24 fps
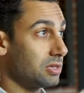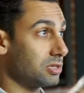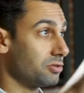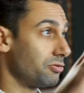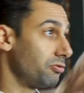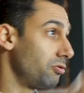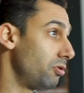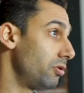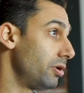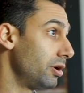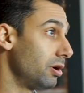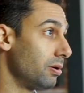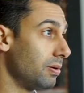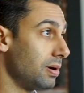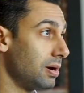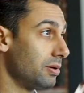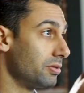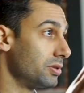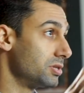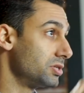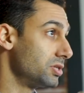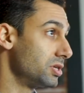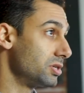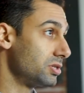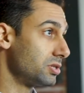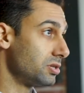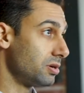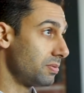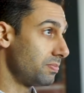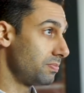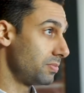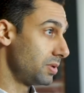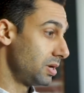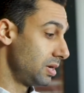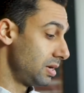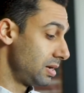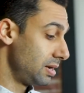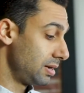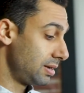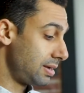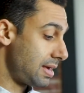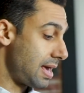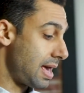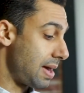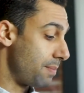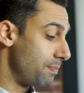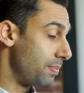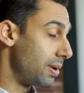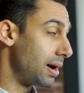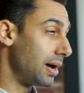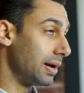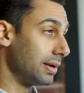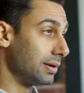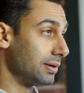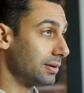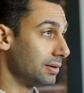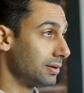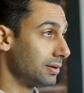that's floating around the system can't bind.